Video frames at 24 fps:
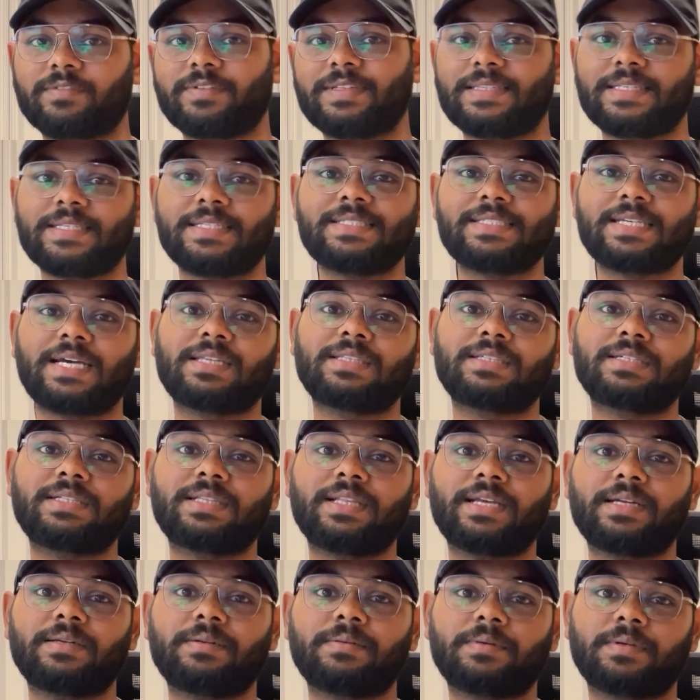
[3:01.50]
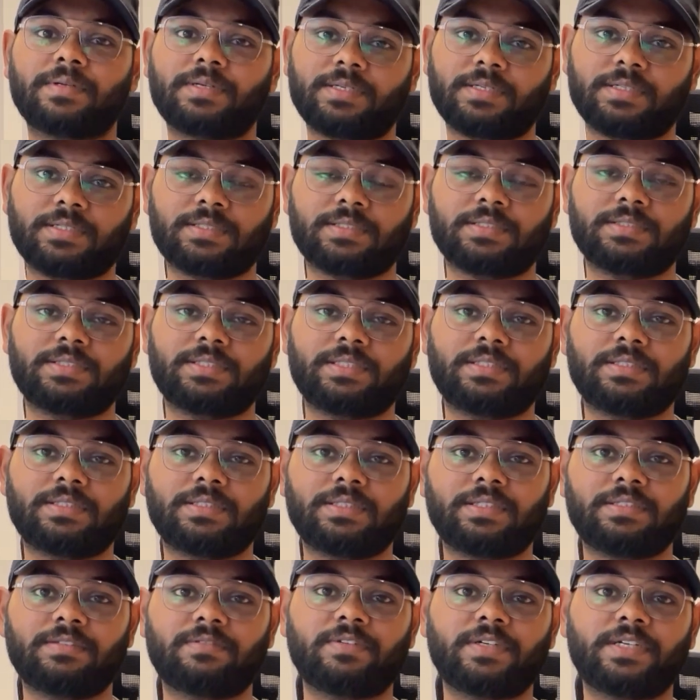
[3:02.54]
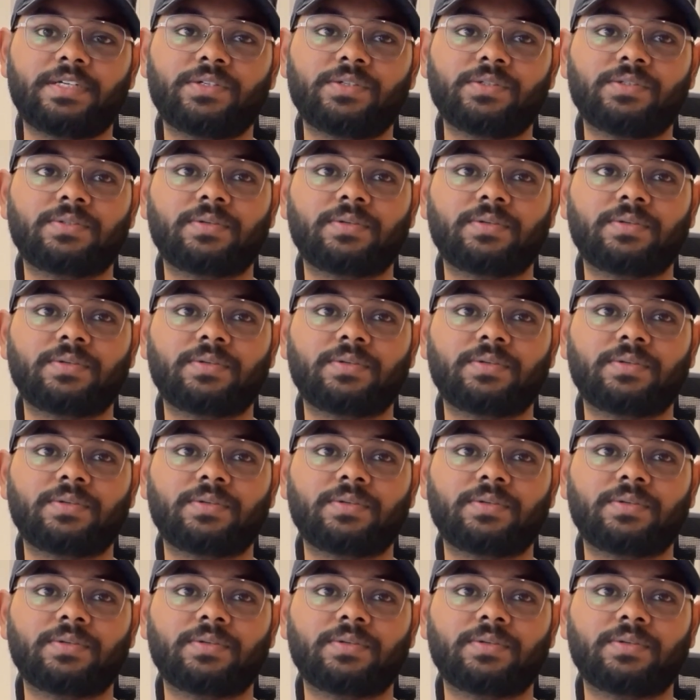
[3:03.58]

with this channel and these videos.